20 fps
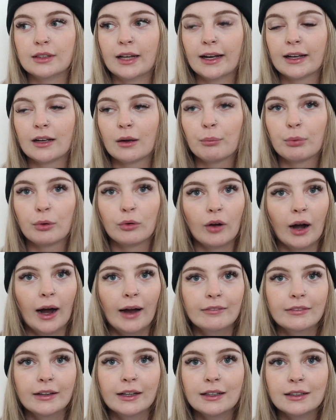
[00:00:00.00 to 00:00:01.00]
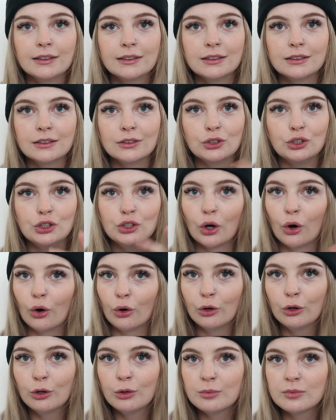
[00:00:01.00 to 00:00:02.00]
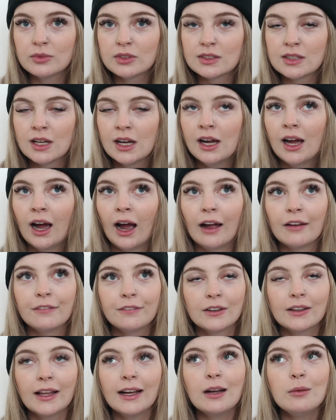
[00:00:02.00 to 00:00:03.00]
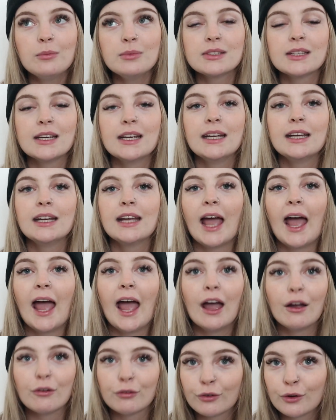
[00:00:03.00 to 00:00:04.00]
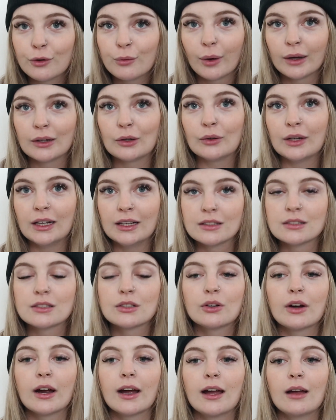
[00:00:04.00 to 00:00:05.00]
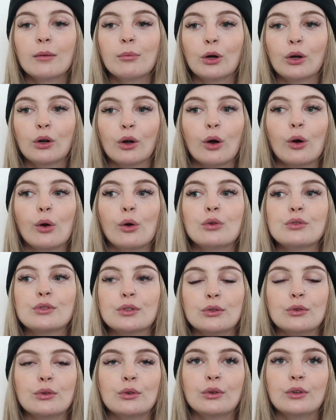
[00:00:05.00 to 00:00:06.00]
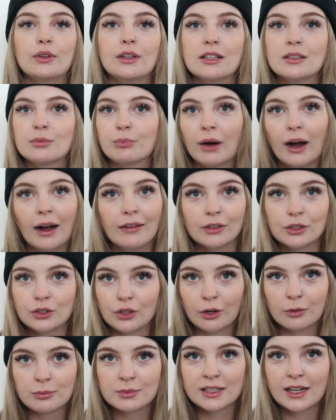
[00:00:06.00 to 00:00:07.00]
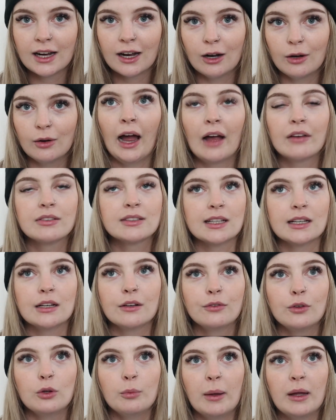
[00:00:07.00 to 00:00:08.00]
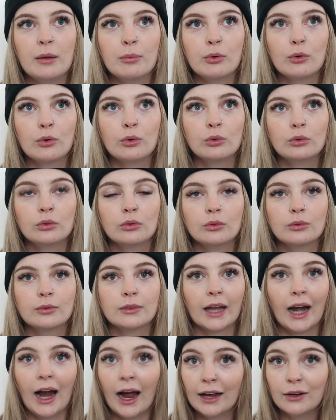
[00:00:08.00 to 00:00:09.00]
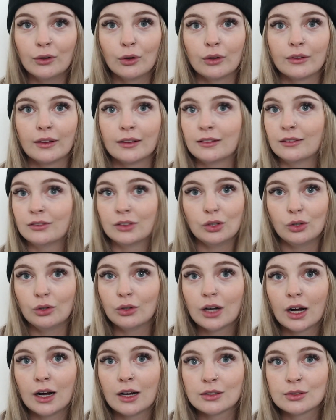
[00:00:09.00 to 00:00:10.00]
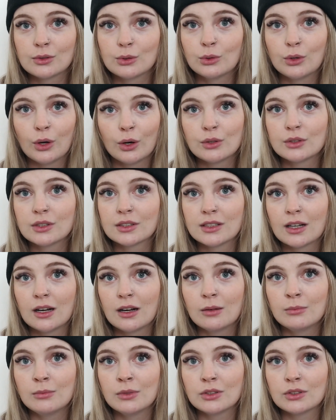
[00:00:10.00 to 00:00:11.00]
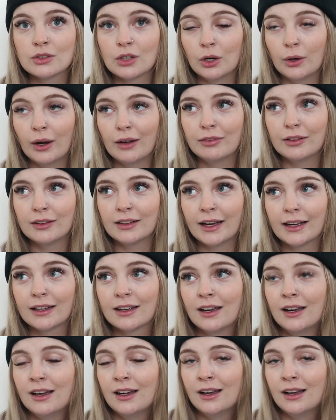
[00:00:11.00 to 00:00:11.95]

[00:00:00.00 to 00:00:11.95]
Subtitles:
like private domes. I feel like I'm seeing everyone on Instagram go to these private domes now. I've seen a few people that I know that live in Newcastle go to some, so I feel like